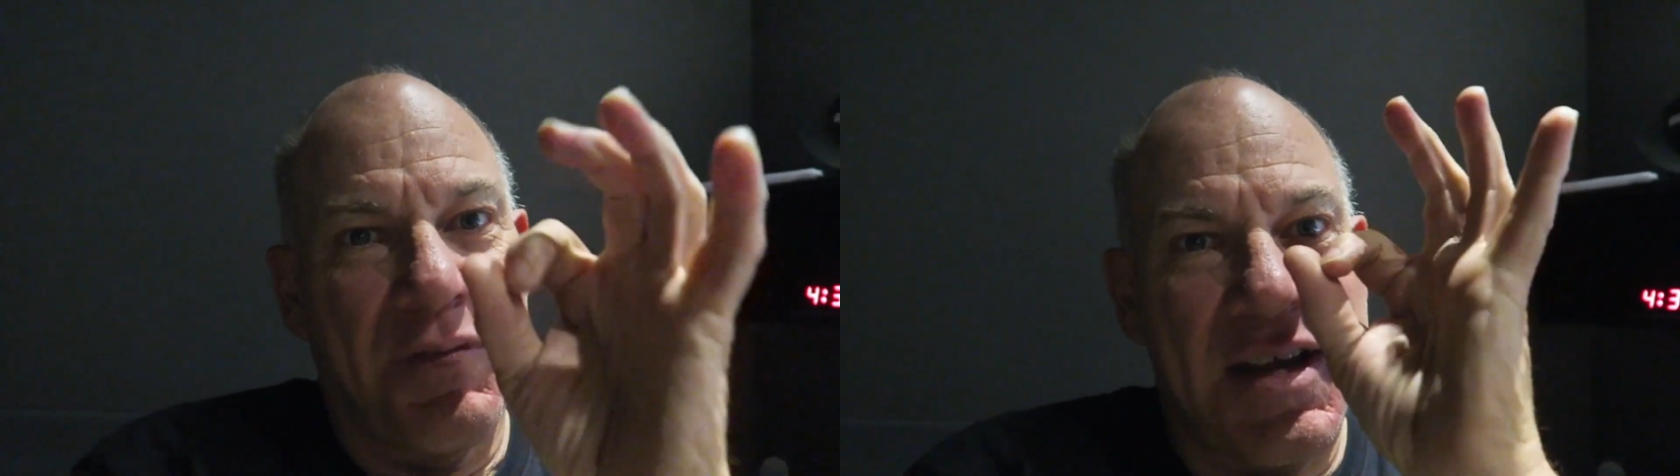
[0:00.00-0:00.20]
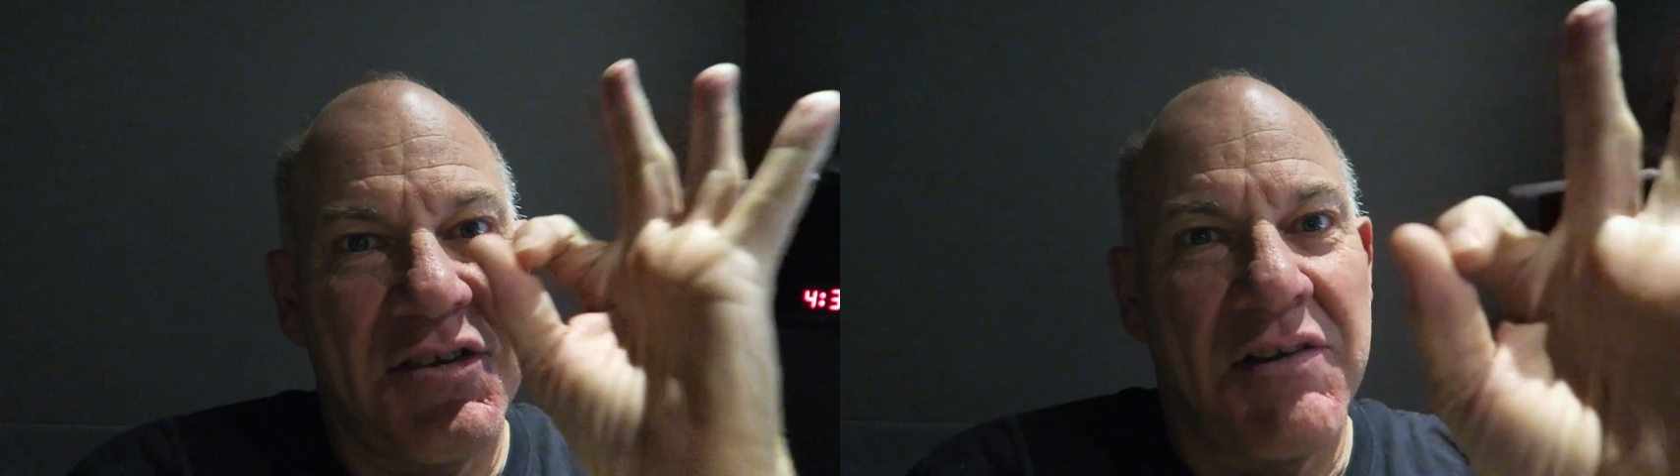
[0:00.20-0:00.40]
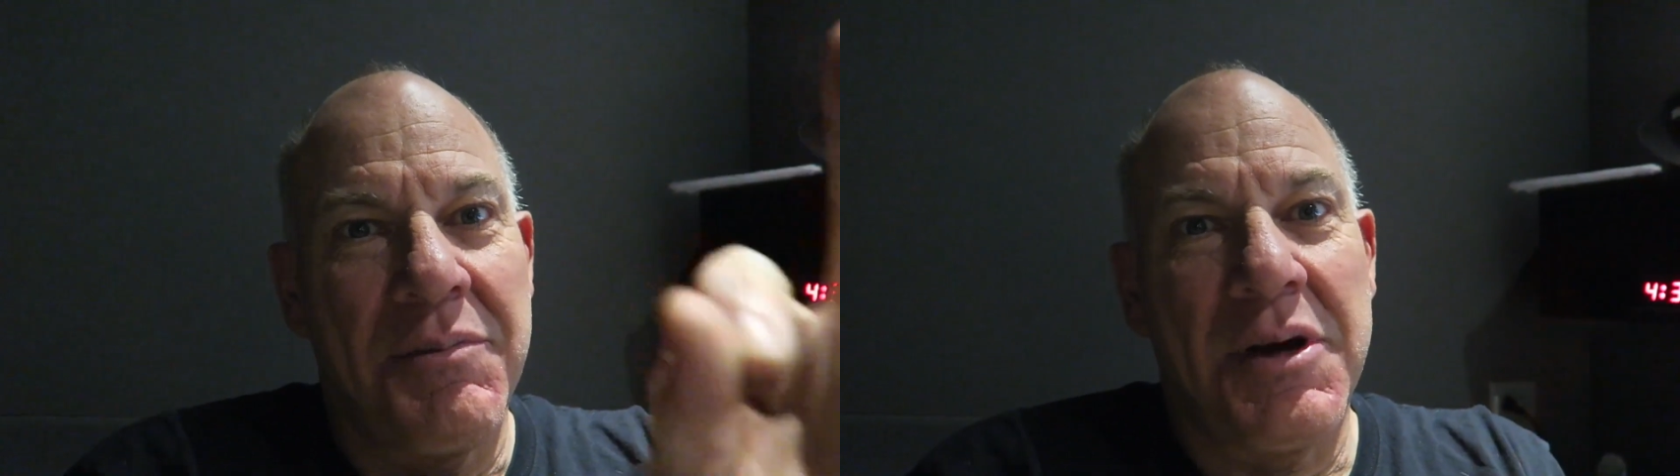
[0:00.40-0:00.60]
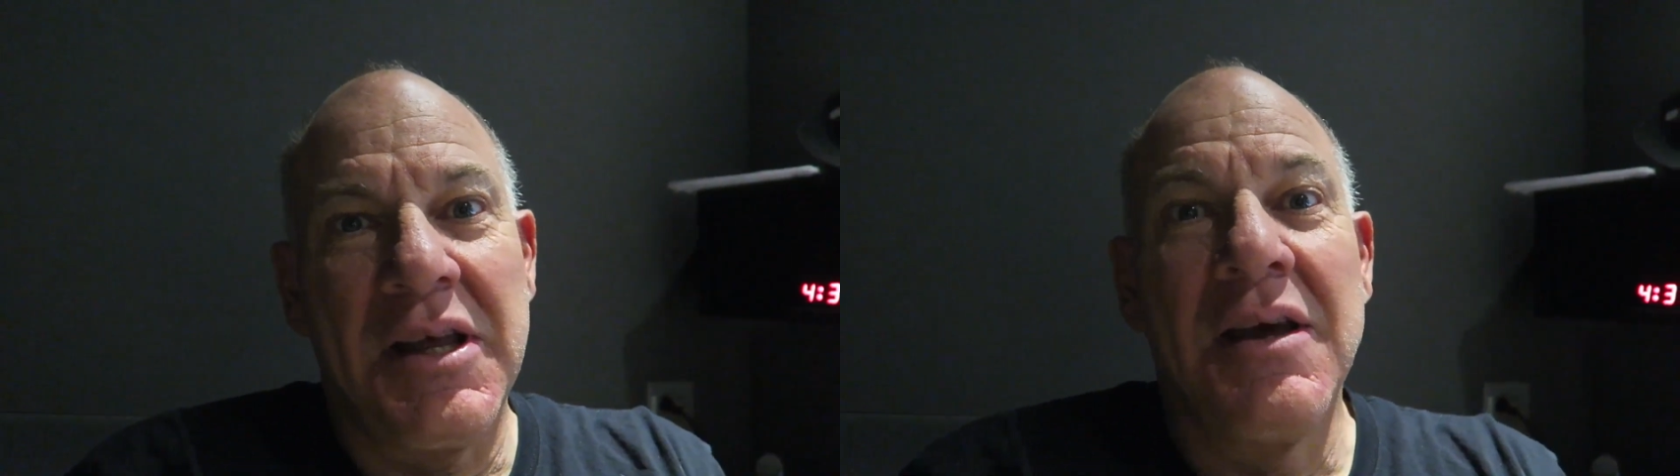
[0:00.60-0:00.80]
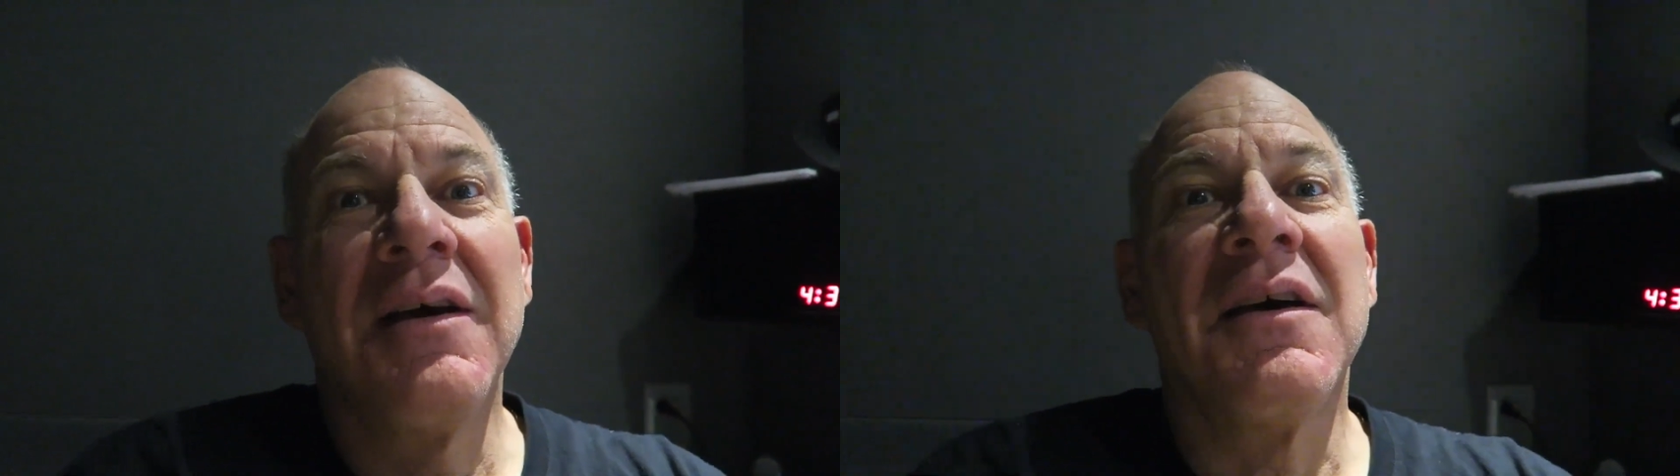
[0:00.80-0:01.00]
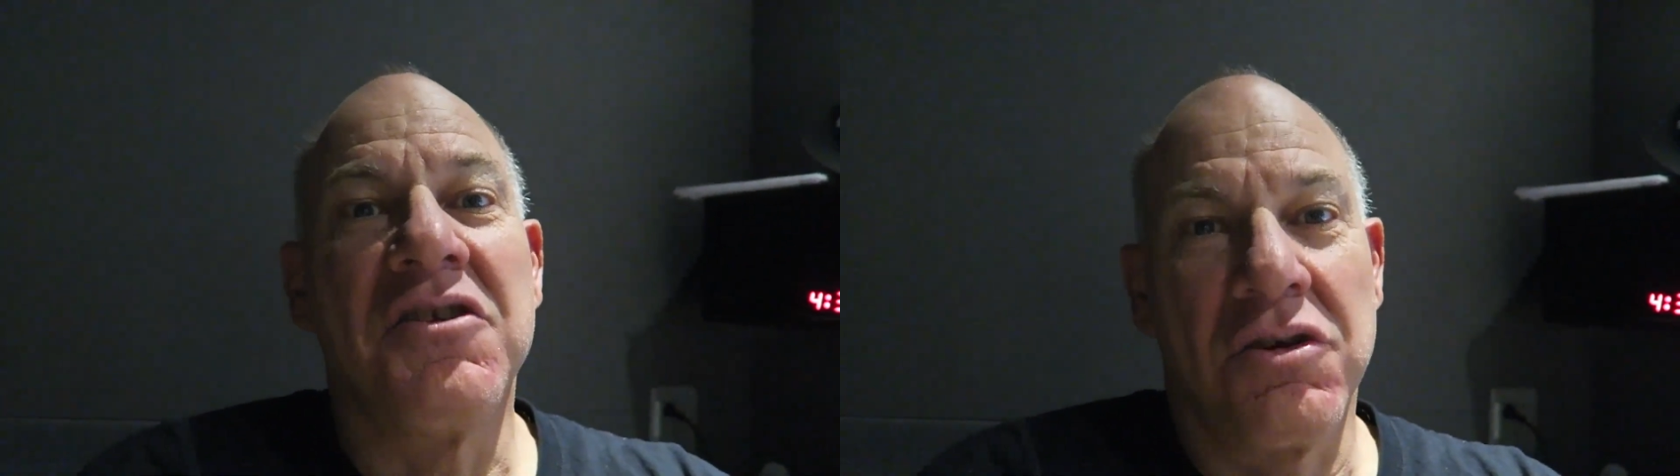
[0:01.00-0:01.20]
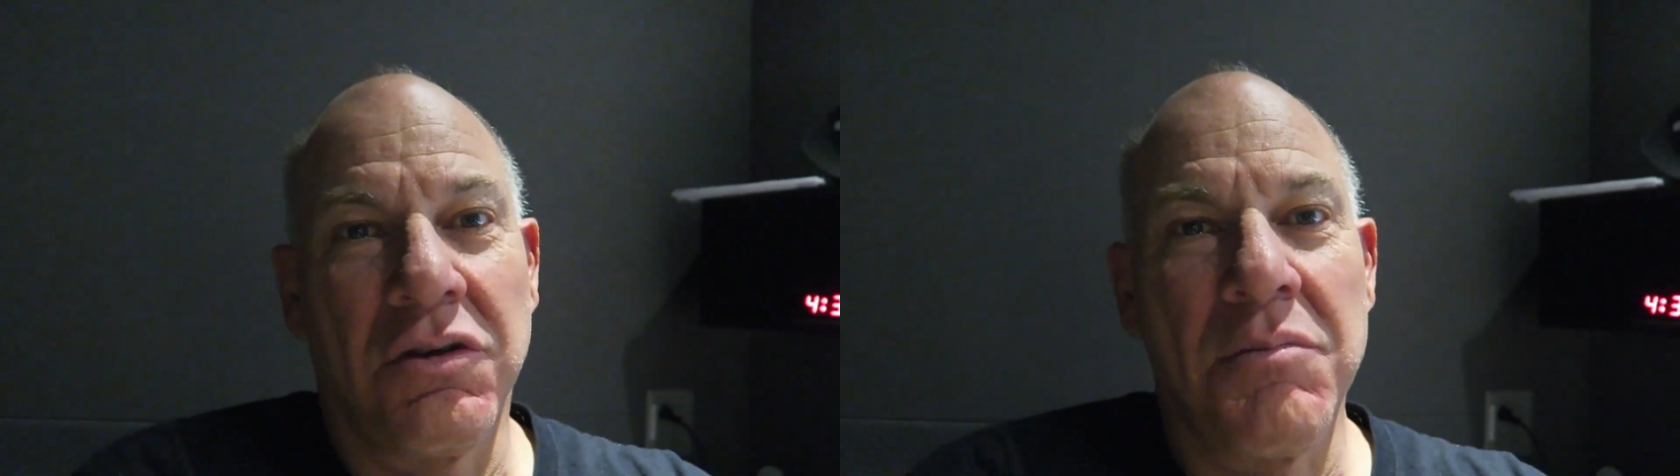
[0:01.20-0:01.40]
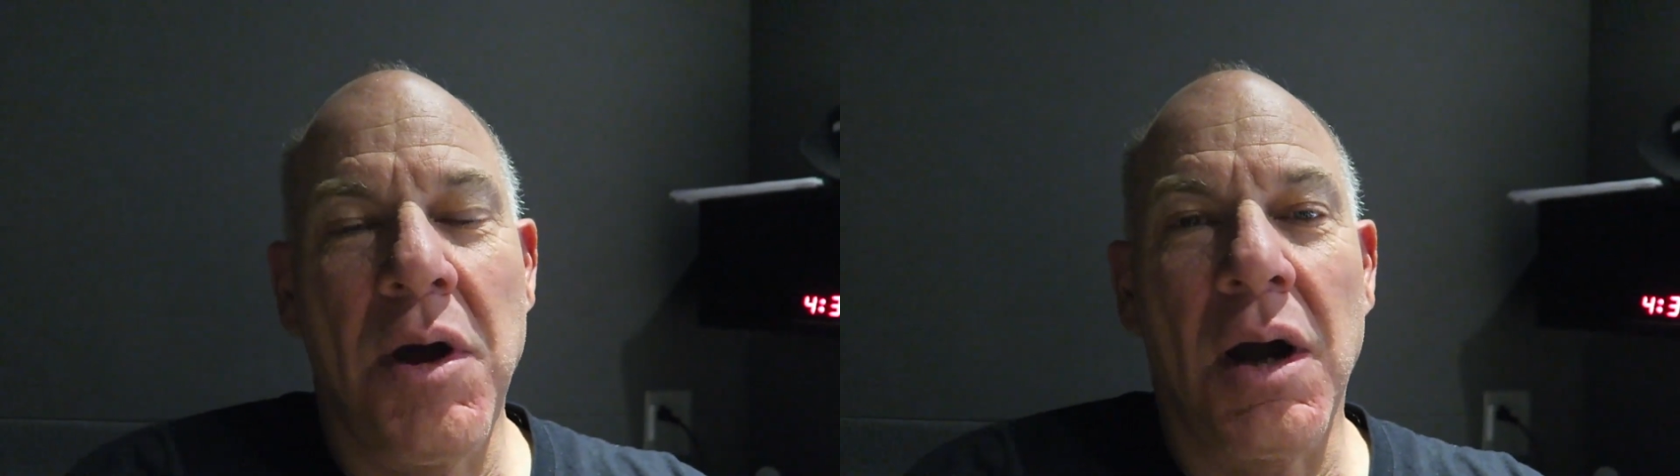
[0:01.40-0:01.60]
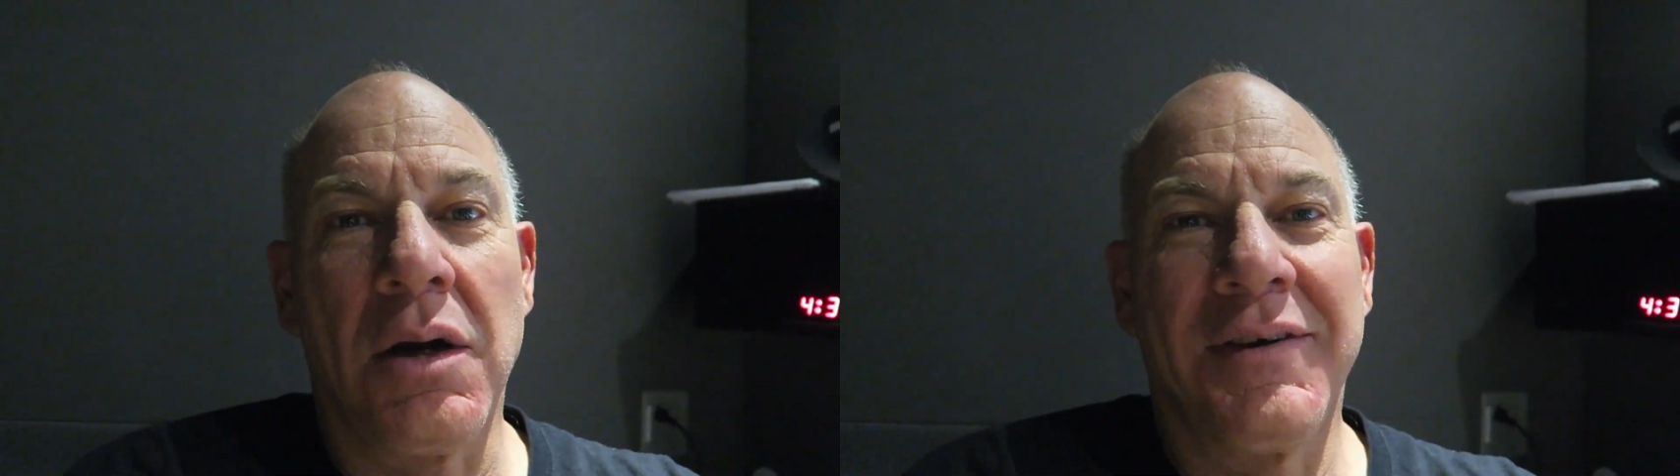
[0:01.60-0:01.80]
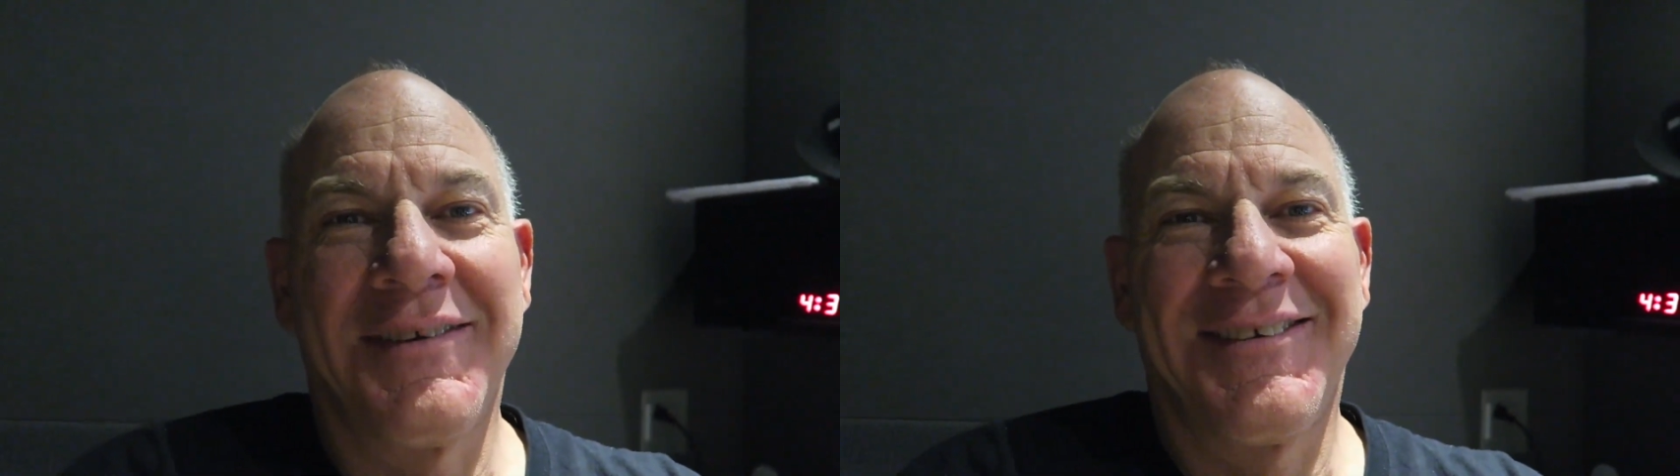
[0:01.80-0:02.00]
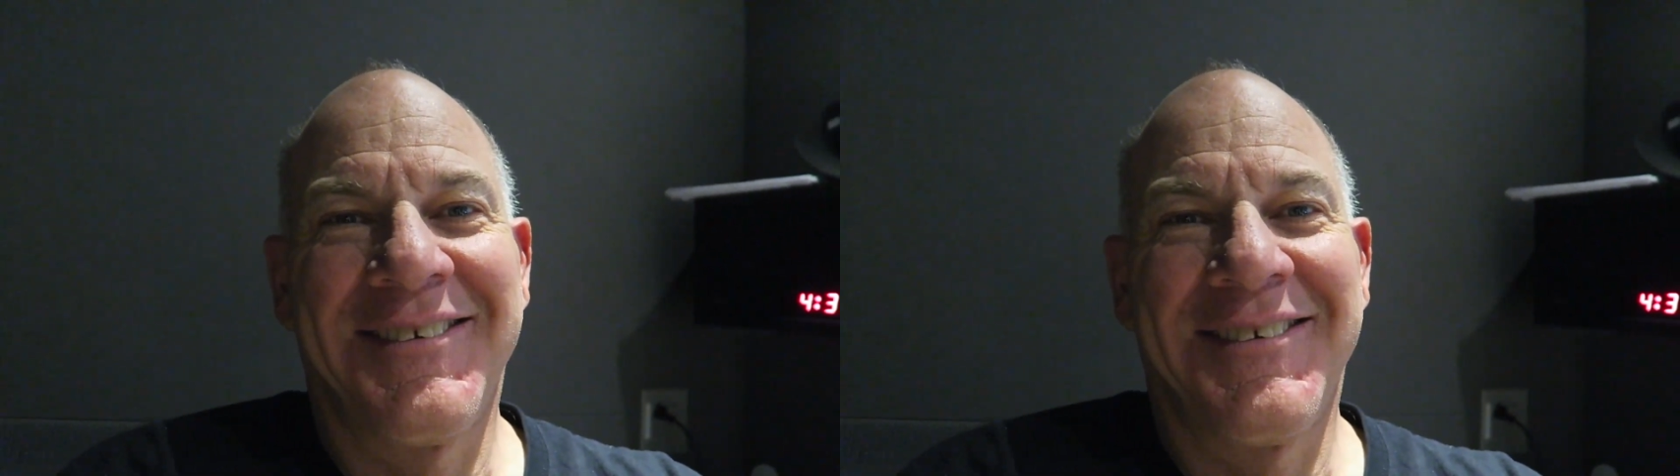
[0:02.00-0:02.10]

Thanks, everybody. Until tomorrow.